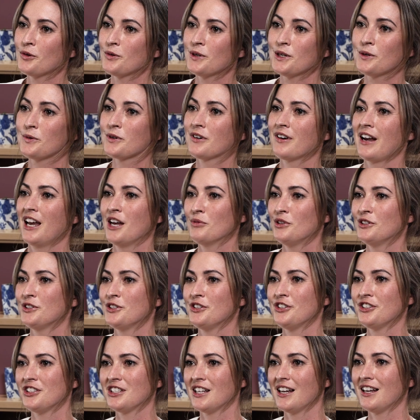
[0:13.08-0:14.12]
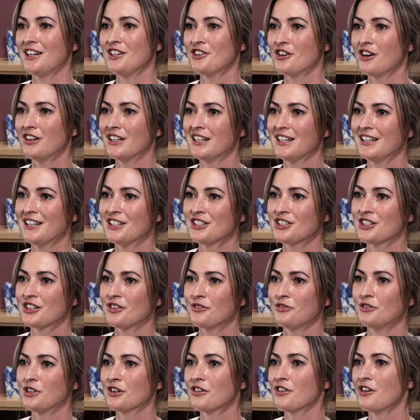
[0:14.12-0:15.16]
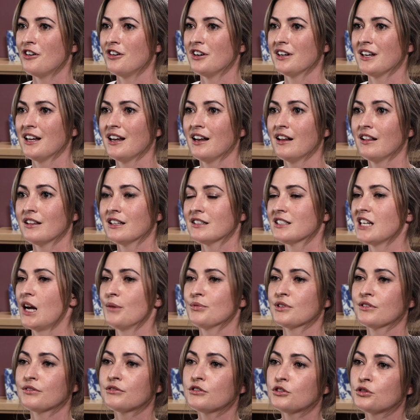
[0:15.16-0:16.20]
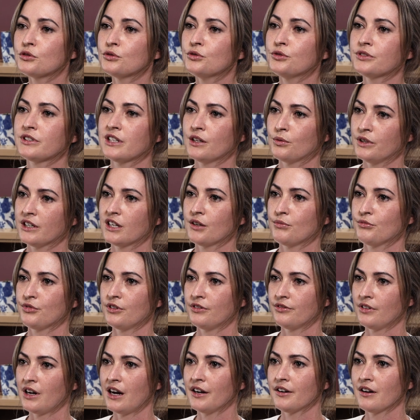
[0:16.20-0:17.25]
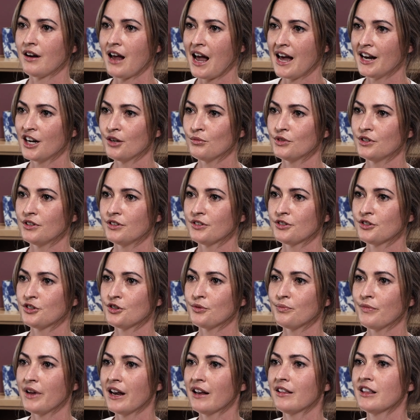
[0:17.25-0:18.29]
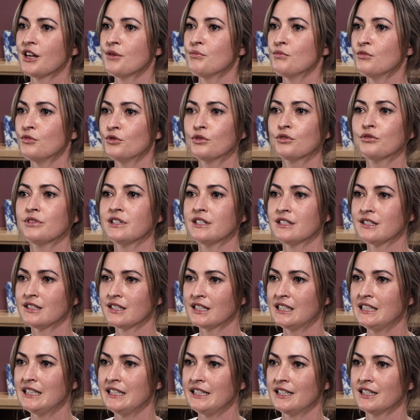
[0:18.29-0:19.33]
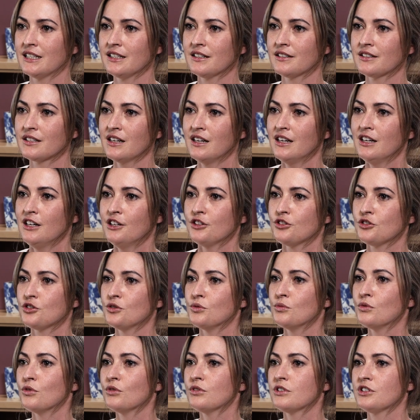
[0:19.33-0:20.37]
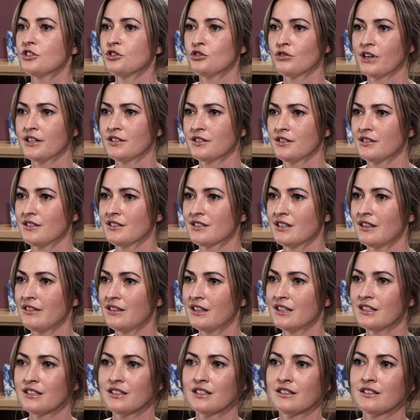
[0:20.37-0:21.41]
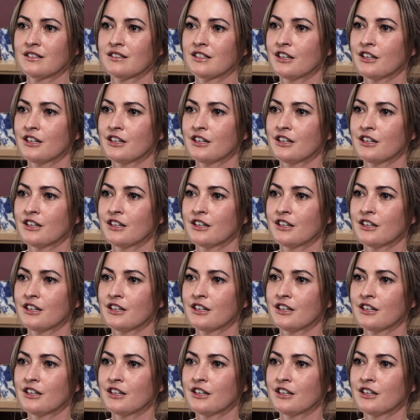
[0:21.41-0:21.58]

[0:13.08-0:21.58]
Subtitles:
we were able to share knowledge regarding the types of tools that we can provide our animals to make them more resilient towards stresses. And this is